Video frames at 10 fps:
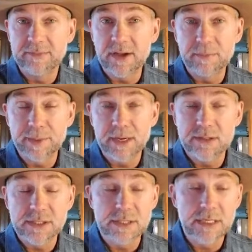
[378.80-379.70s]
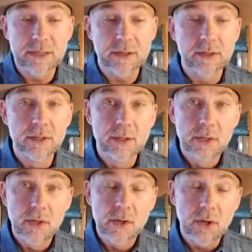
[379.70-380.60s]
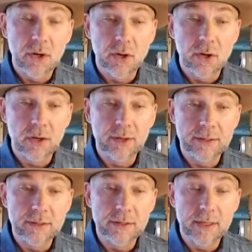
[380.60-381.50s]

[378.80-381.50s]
a comparison here on